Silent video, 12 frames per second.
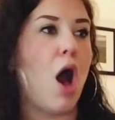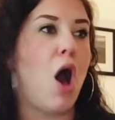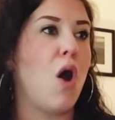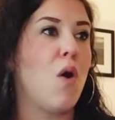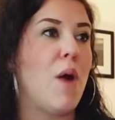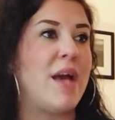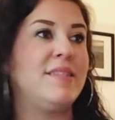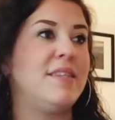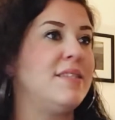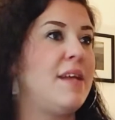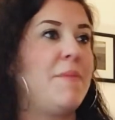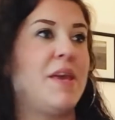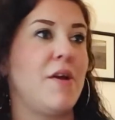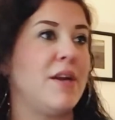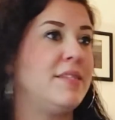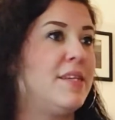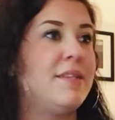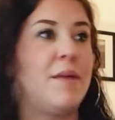oh, I see his name here, I
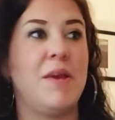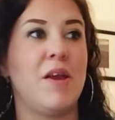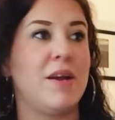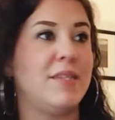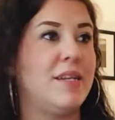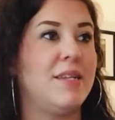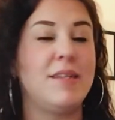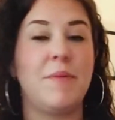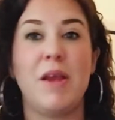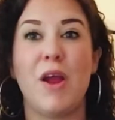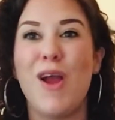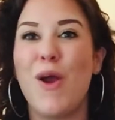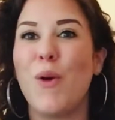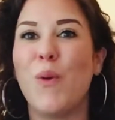see his name here, I see his name here.